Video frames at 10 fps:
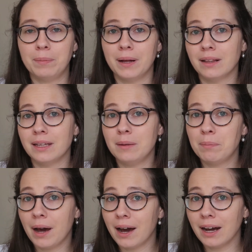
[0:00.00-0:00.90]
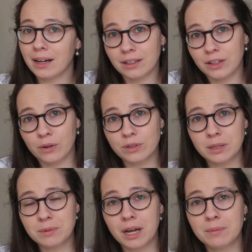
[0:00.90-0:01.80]
belly pack. You know,
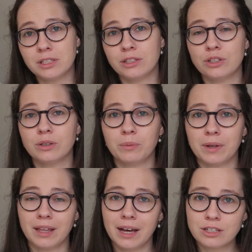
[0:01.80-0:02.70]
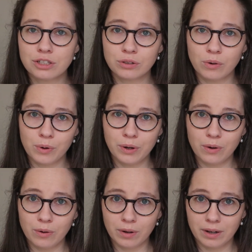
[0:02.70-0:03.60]
sometimes you do it with castor
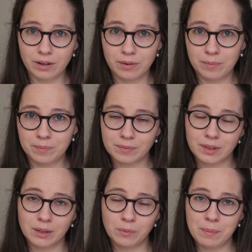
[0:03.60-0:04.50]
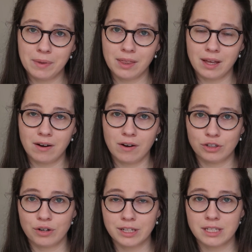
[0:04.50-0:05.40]
oil. Women that are
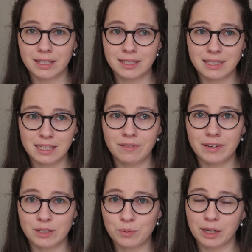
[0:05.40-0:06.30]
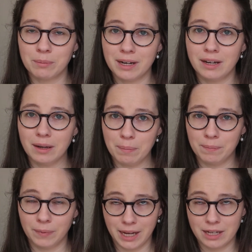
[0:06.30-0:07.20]
trying to conceive, it is recommended
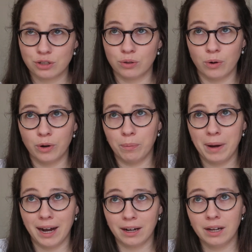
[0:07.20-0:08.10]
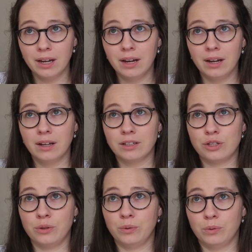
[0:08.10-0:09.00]
a castor oil pack
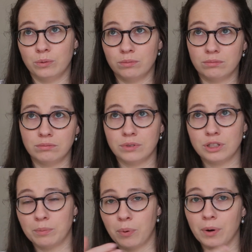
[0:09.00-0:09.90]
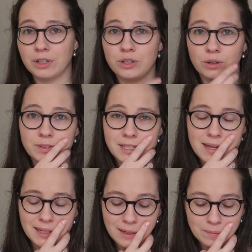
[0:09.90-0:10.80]
to support your
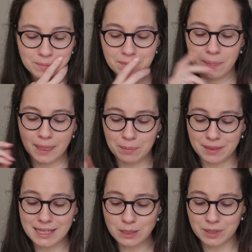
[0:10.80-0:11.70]
fertility. But this